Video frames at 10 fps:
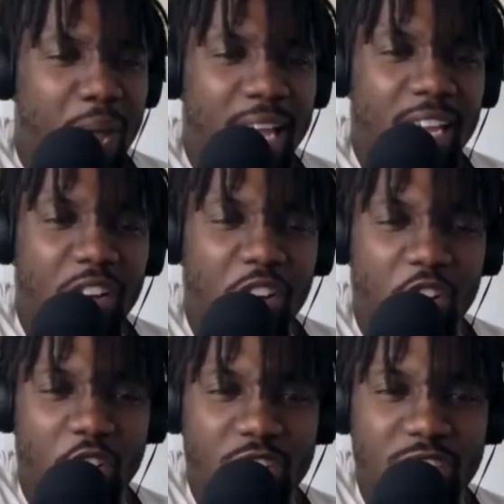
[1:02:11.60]
ear
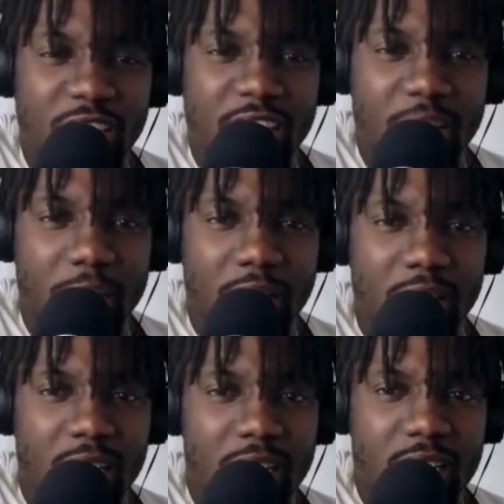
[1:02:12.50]
hurts thinking about that.
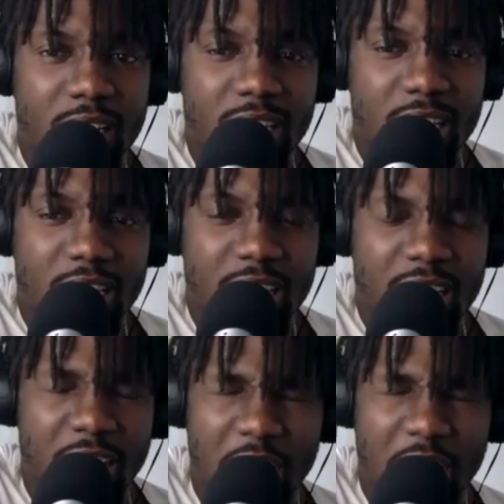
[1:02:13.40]
I'm. I